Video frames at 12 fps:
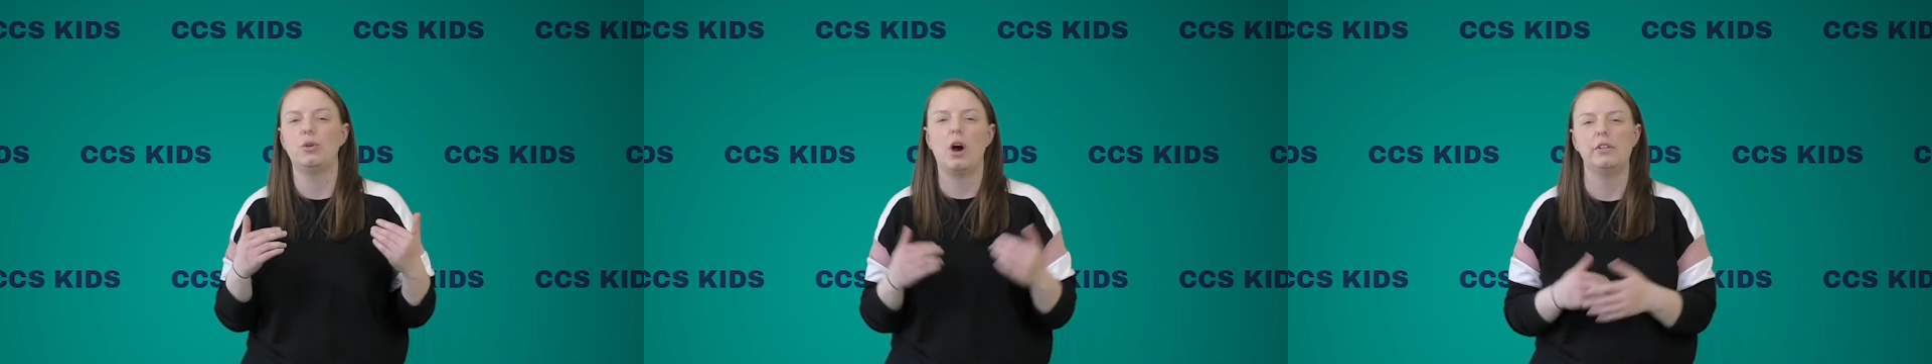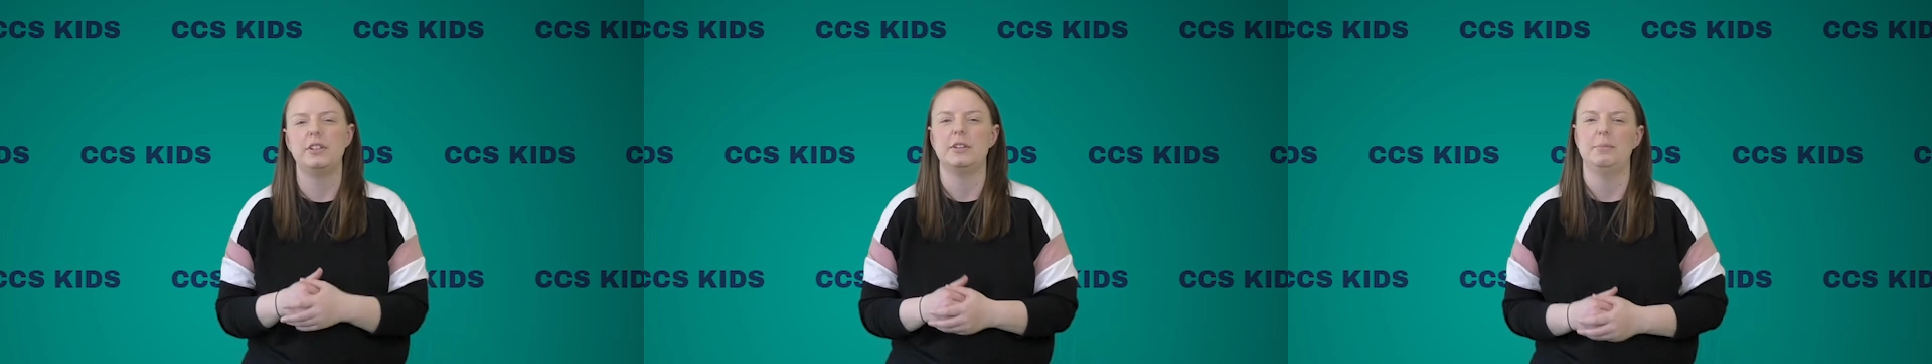
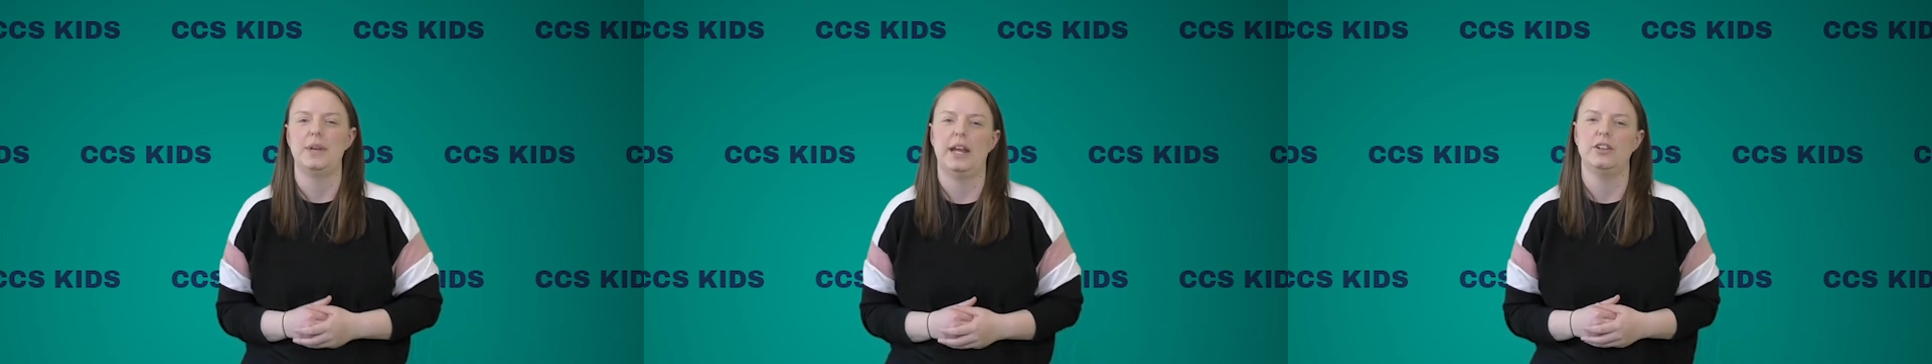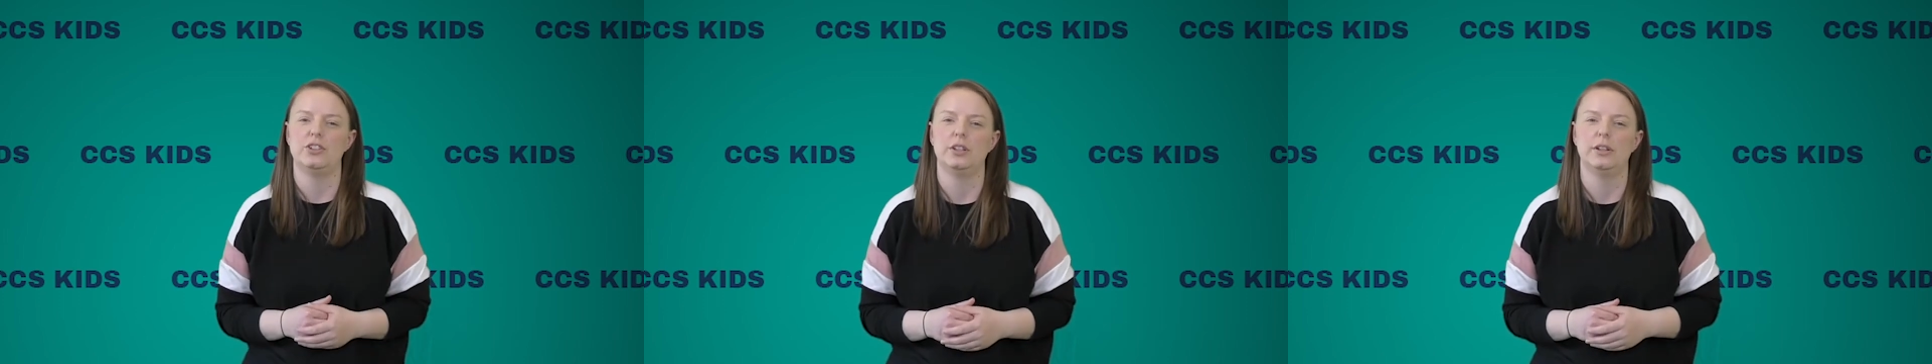
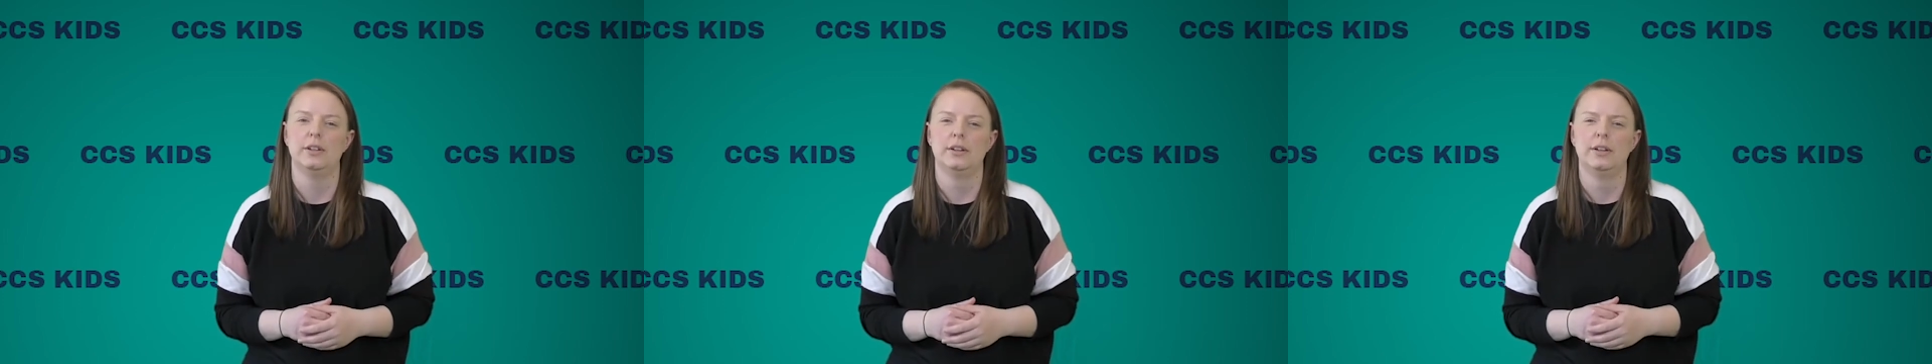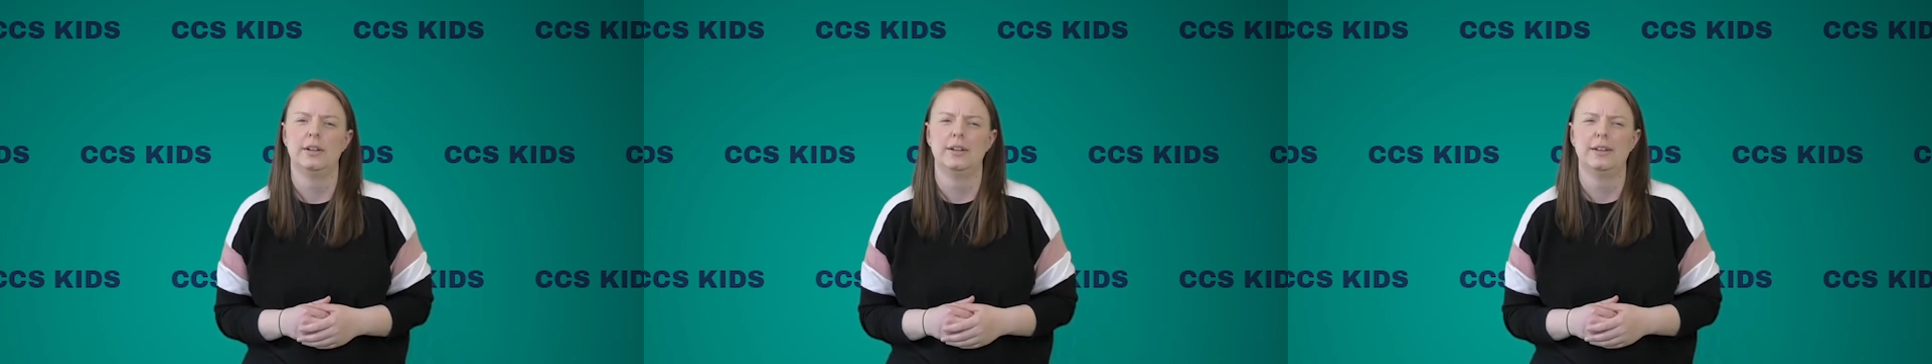condemnation.
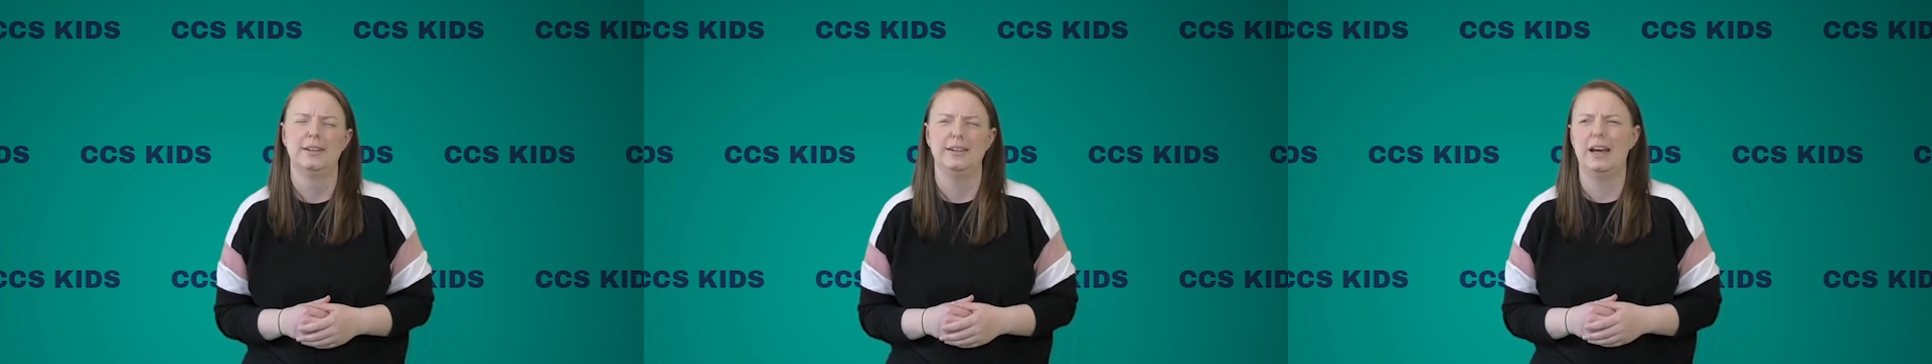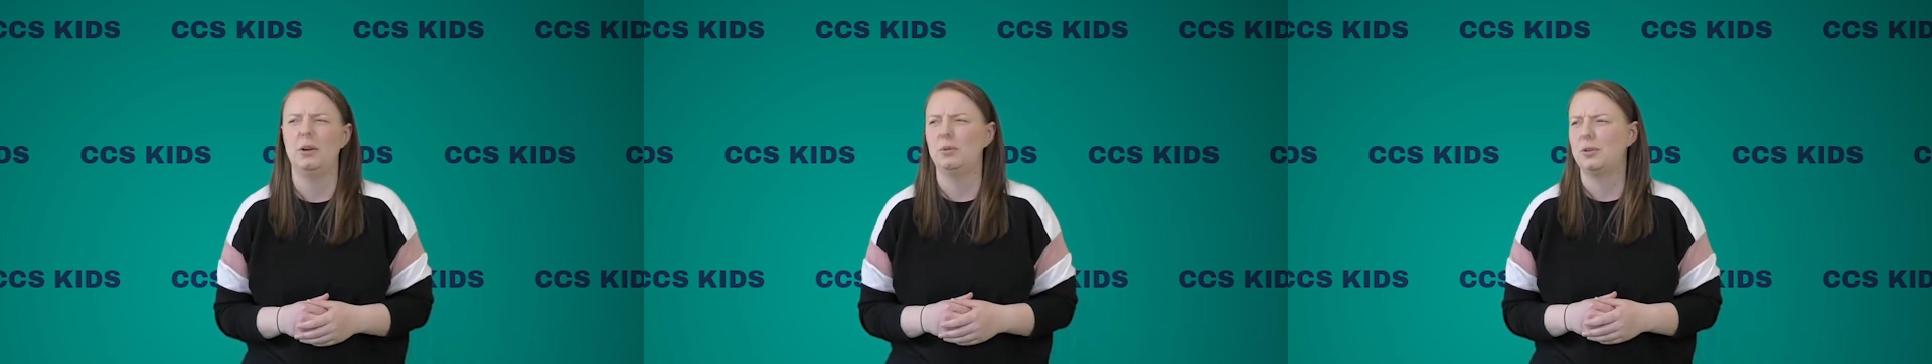
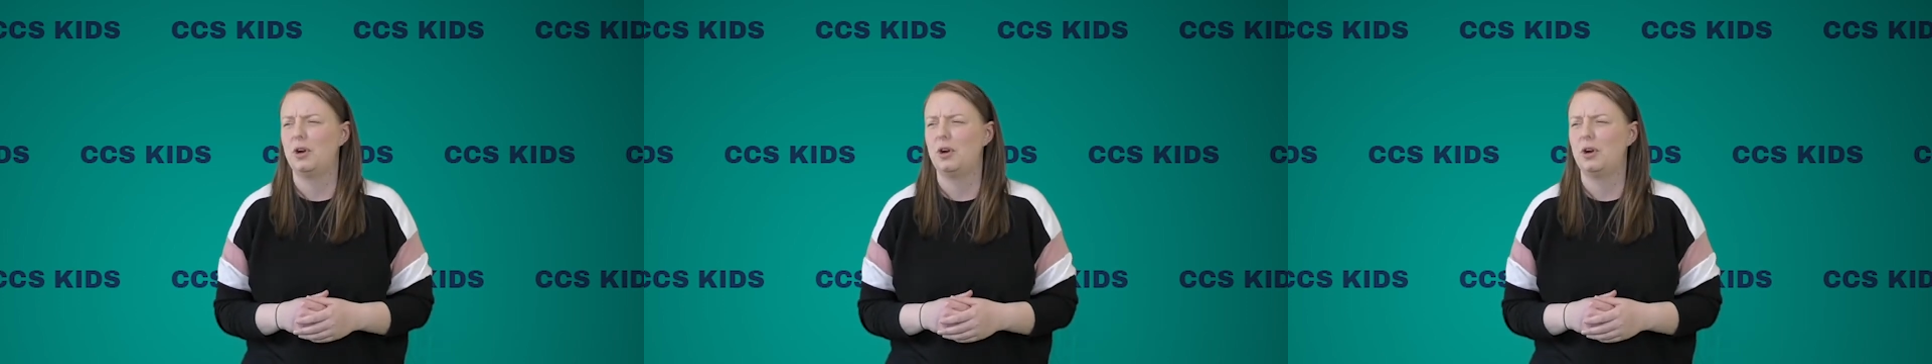Now,